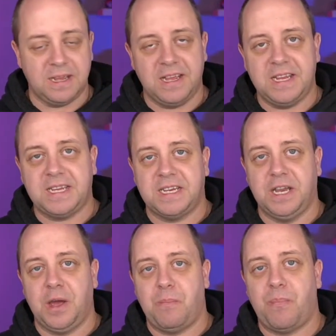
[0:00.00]
is
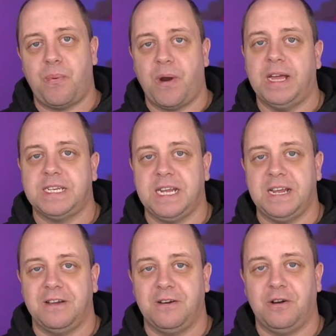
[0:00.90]
the
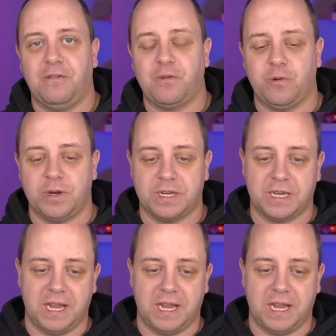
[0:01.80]
pricing, of course.